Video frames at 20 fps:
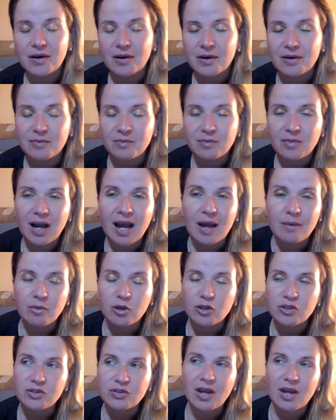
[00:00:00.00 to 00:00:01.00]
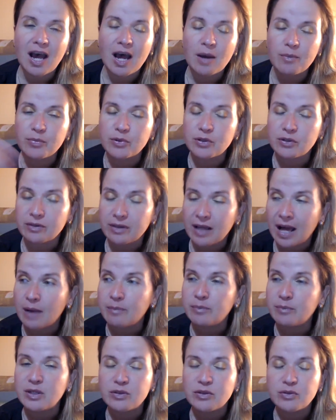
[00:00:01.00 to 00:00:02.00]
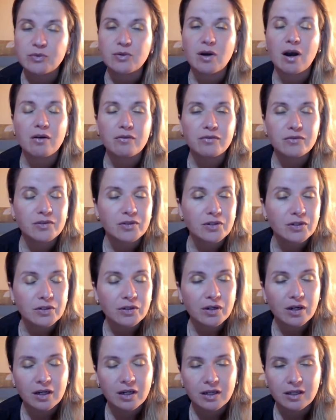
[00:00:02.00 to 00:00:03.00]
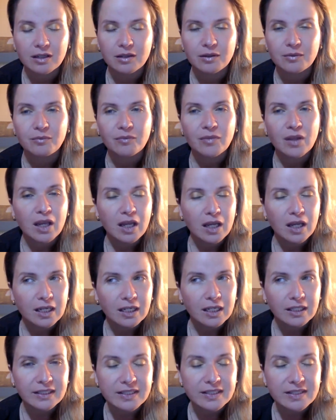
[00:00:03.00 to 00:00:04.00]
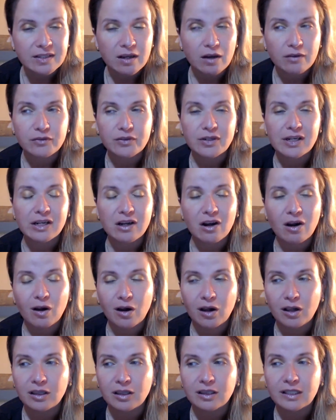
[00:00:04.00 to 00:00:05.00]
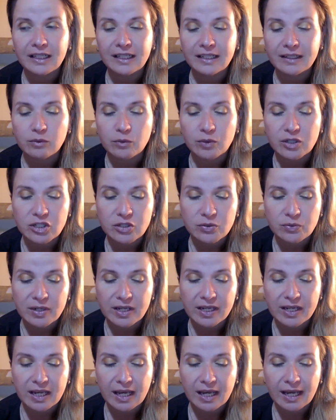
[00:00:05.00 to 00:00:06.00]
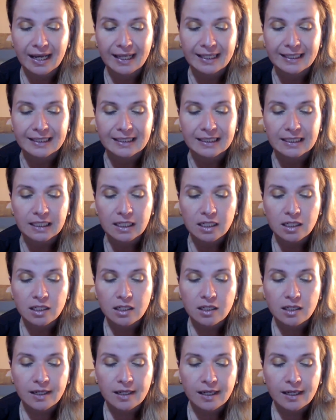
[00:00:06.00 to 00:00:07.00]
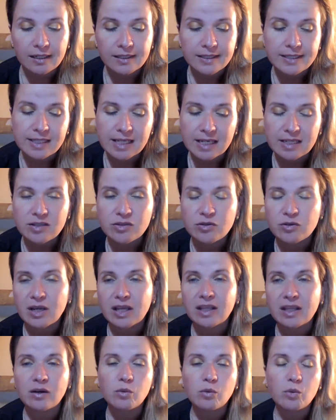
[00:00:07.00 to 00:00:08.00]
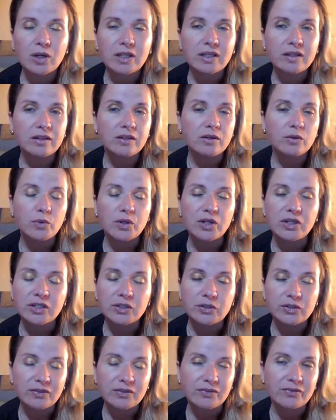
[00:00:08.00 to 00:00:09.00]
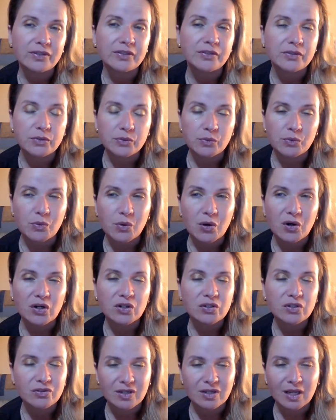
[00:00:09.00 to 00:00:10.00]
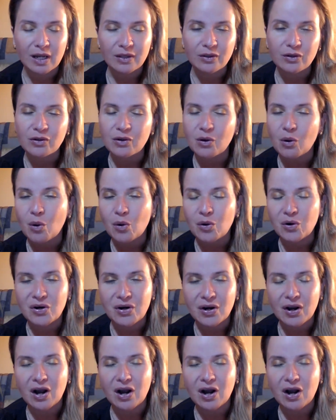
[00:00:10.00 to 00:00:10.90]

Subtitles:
I'm also happy to offer a discovery call in which we can assess together whether we're a good fit to work together or